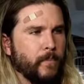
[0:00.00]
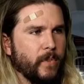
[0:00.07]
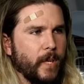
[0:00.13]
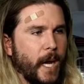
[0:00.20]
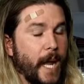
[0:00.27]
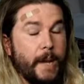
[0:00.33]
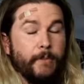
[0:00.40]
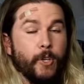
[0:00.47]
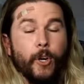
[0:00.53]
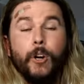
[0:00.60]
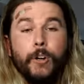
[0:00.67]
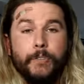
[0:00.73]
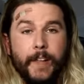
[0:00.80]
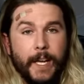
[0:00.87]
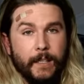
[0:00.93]
I haven't heard
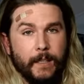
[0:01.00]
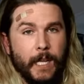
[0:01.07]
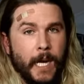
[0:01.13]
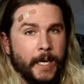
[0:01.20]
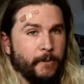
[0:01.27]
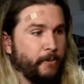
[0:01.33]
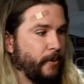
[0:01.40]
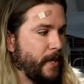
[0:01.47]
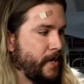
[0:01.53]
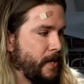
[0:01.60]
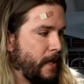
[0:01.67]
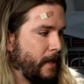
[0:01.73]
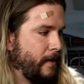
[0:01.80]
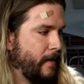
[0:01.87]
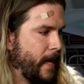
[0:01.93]
of that line of
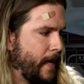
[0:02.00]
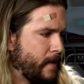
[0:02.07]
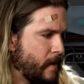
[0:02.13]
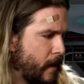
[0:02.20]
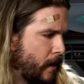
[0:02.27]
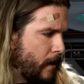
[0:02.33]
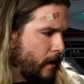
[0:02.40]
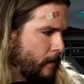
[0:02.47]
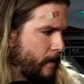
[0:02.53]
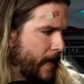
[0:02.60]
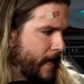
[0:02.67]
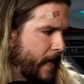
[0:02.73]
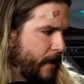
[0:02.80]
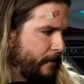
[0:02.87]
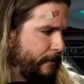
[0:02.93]
reasoning that our
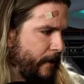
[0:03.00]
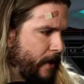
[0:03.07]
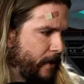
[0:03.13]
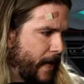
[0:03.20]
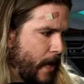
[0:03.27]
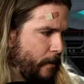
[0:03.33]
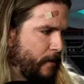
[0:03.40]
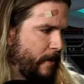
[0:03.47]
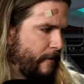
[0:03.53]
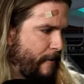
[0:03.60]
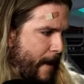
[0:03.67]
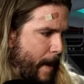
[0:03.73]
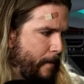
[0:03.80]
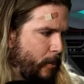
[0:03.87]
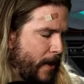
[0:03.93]
magnetic field helps
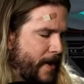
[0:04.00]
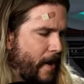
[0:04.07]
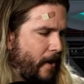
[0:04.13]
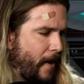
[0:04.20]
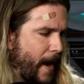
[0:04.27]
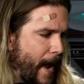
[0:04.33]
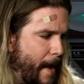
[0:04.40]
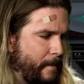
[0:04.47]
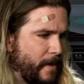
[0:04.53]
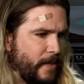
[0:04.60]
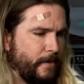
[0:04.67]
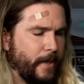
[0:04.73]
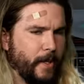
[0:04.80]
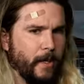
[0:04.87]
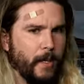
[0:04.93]
evaporate our atmosphere.